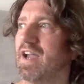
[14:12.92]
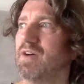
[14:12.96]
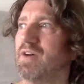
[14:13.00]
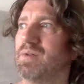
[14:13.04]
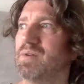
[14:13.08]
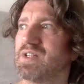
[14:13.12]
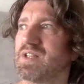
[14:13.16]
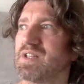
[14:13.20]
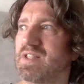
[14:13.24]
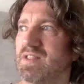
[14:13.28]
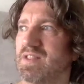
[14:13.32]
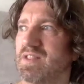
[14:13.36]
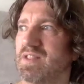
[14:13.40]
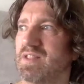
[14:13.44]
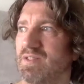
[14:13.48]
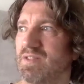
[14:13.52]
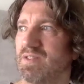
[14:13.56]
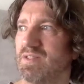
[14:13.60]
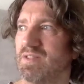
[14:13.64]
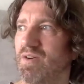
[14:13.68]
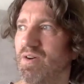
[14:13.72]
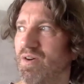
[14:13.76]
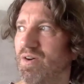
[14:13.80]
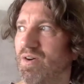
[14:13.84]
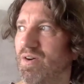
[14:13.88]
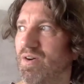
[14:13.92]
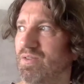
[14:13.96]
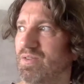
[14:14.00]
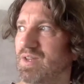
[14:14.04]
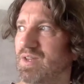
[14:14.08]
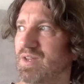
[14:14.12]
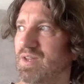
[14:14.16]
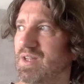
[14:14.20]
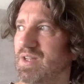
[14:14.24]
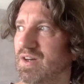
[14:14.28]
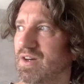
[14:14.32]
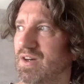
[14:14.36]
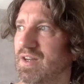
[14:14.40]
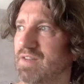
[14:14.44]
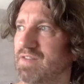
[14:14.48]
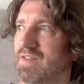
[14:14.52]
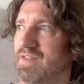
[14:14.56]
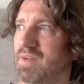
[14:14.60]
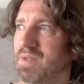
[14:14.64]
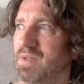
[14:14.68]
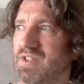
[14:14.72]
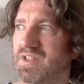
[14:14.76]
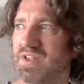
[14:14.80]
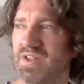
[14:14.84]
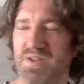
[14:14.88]
I always thought, you
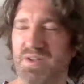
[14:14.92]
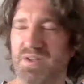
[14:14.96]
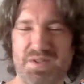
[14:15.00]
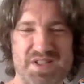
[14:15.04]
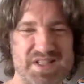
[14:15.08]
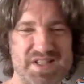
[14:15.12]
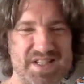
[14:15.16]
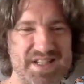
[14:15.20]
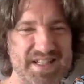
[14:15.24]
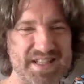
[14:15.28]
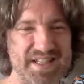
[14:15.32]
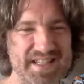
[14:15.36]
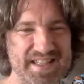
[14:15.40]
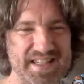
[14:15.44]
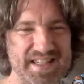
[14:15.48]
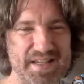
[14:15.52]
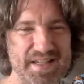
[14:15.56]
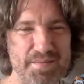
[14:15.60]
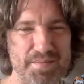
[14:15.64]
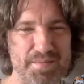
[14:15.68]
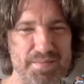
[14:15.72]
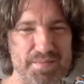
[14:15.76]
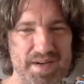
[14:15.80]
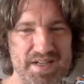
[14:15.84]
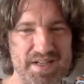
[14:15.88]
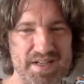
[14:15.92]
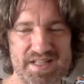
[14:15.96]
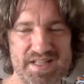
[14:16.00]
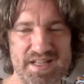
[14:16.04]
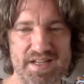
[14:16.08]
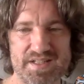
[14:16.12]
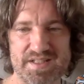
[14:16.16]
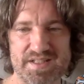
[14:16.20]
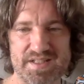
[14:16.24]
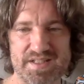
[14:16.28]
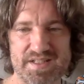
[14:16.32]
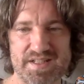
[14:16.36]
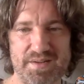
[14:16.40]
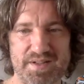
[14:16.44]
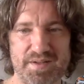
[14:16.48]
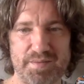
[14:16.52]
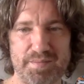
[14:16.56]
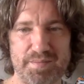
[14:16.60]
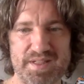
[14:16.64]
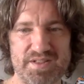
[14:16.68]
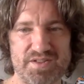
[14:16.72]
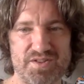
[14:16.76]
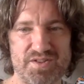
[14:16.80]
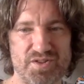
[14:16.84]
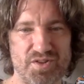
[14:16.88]
know, if you were too slick, it might start
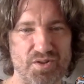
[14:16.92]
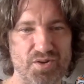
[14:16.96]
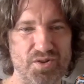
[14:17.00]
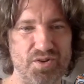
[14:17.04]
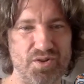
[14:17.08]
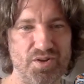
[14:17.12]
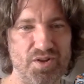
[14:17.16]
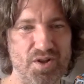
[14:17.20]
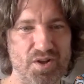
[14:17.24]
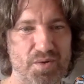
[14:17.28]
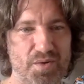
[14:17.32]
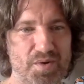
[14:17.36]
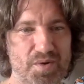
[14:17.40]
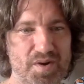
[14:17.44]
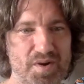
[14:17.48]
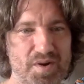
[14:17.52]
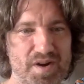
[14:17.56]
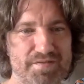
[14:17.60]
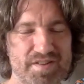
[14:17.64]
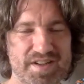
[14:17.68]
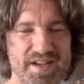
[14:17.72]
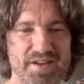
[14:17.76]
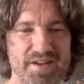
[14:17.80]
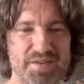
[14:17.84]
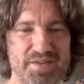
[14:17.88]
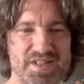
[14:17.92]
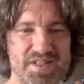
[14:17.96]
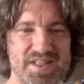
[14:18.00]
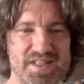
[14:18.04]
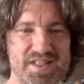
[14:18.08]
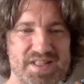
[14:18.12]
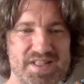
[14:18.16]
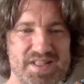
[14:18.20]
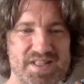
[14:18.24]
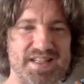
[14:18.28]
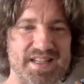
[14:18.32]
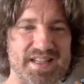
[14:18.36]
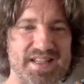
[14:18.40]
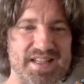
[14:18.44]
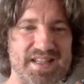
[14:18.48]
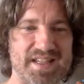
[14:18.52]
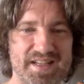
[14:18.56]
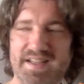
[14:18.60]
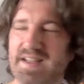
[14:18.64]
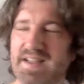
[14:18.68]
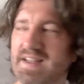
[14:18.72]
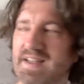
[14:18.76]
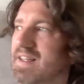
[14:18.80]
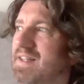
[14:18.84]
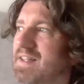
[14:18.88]
sounding a bit dull or whatever. And I always think of,
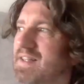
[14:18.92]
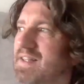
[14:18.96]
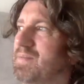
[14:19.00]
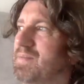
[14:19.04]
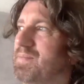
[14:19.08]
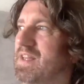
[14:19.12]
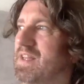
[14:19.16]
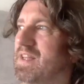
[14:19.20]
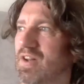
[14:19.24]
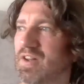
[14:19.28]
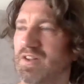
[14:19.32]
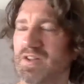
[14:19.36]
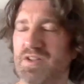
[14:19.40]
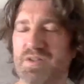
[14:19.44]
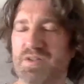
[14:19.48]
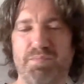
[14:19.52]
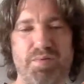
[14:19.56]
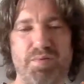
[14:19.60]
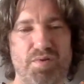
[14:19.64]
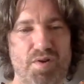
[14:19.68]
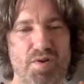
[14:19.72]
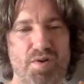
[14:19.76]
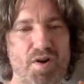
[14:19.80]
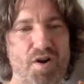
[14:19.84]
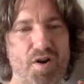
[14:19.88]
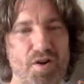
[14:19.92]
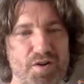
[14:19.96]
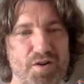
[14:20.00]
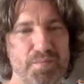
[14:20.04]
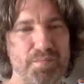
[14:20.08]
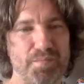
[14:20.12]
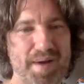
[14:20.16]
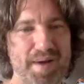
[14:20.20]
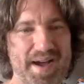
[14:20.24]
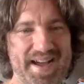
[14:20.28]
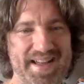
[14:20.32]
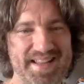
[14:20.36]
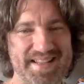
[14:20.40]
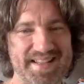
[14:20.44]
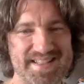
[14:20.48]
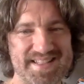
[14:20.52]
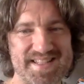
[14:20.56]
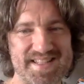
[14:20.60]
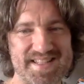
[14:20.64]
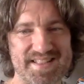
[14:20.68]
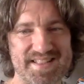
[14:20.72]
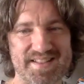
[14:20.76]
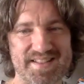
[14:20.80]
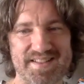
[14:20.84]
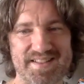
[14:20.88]
like, you know, all those prog
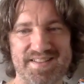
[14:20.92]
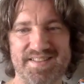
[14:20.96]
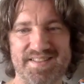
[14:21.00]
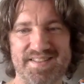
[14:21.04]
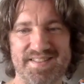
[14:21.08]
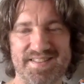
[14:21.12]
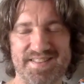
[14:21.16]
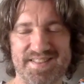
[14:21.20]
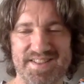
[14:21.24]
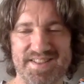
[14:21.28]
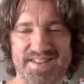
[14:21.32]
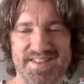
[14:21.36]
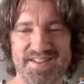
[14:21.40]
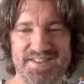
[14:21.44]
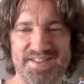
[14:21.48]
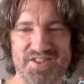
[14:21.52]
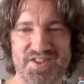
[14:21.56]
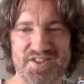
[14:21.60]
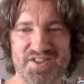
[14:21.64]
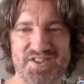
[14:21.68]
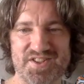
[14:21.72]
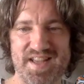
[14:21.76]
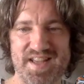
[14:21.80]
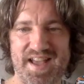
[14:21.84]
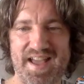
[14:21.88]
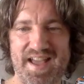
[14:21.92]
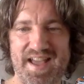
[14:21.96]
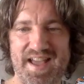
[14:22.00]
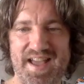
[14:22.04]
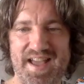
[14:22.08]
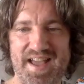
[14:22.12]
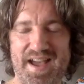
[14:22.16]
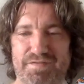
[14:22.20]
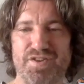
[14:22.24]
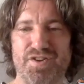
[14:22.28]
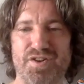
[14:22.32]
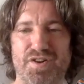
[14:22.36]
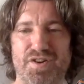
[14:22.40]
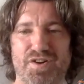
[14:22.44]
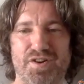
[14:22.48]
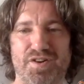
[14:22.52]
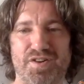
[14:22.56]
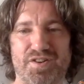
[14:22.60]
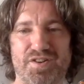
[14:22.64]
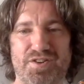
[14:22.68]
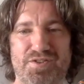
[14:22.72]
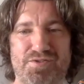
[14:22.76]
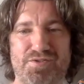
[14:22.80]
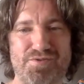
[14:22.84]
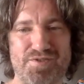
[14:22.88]
bands that just
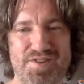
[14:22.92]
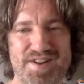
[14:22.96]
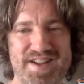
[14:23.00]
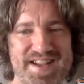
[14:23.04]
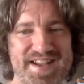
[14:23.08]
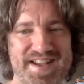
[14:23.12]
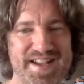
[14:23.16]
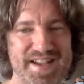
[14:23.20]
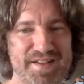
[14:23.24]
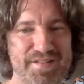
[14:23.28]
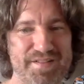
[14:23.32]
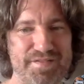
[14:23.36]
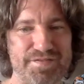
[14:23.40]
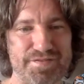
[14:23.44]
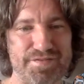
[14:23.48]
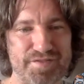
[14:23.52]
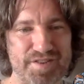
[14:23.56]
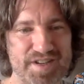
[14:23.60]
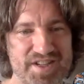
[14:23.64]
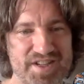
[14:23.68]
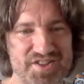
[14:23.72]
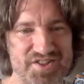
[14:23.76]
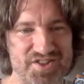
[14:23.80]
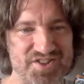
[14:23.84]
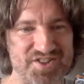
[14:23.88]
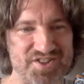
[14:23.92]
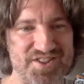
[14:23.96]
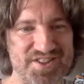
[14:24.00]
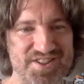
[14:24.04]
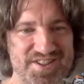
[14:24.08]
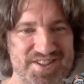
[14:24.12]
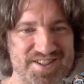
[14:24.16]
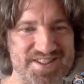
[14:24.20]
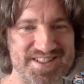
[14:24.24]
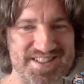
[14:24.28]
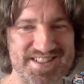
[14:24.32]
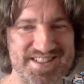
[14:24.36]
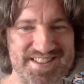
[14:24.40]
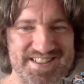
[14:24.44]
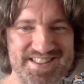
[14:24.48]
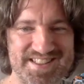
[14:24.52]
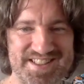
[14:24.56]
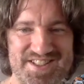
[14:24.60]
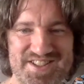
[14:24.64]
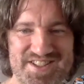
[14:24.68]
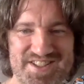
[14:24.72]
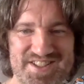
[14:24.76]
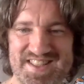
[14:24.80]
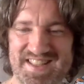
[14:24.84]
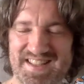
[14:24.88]
have no creative friction,
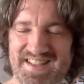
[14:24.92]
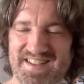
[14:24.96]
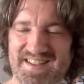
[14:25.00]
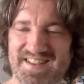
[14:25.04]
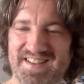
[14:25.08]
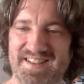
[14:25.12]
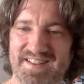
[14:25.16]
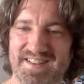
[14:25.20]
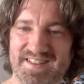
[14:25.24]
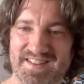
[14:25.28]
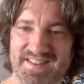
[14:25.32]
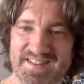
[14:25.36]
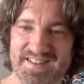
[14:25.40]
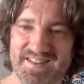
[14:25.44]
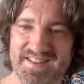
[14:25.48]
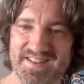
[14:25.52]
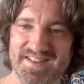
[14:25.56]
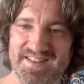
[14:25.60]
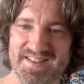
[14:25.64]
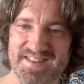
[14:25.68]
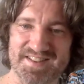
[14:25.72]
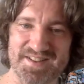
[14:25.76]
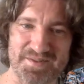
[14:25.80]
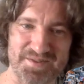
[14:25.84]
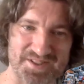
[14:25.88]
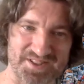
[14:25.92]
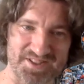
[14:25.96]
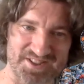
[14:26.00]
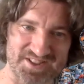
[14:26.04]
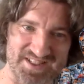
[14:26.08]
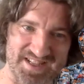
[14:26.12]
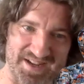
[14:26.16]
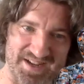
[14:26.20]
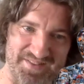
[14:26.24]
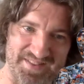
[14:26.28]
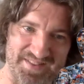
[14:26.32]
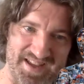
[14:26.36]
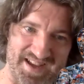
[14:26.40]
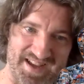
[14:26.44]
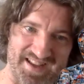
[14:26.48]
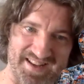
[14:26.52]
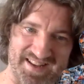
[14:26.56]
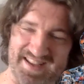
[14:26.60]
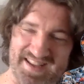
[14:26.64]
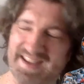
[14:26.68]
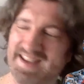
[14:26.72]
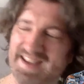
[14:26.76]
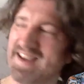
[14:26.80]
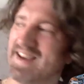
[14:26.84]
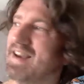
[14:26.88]
and you just think, oh god, I don't want to go down that
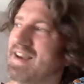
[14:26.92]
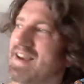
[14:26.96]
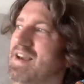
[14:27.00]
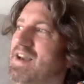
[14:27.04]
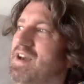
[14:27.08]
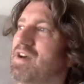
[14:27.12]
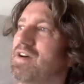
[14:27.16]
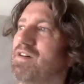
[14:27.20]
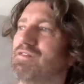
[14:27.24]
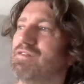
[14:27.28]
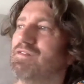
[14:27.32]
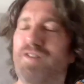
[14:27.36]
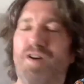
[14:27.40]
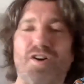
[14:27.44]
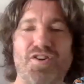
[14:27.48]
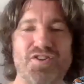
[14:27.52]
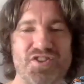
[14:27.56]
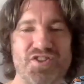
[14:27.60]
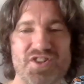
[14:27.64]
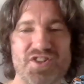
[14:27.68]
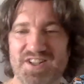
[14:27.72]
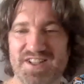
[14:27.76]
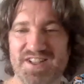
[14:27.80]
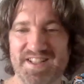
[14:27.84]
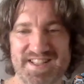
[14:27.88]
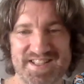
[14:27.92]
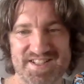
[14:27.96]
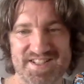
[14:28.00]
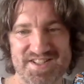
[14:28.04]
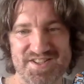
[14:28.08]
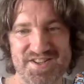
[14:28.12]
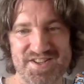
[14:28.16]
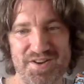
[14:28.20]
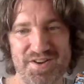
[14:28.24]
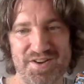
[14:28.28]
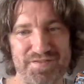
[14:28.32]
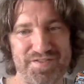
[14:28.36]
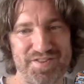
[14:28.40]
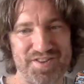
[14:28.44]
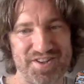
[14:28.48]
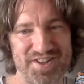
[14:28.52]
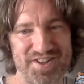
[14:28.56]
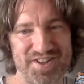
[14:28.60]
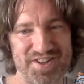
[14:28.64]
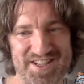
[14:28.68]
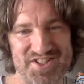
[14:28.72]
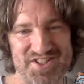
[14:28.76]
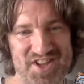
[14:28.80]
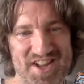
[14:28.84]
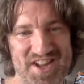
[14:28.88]
alley. Fortunately, there's no
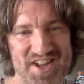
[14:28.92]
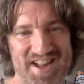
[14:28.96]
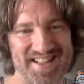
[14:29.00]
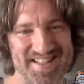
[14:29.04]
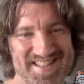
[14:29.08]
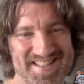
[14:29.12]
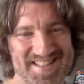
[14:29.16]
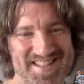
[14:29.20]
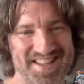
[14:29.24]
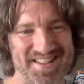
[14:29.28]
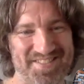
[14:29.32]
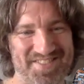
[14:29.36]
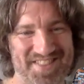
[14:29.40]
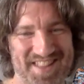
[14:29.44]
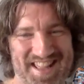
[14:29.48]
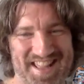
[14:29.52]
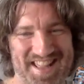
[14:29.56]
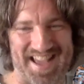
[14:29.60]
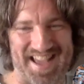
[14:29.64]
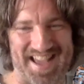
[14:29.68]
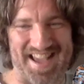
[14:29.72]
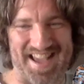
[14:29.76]
fucking chance of that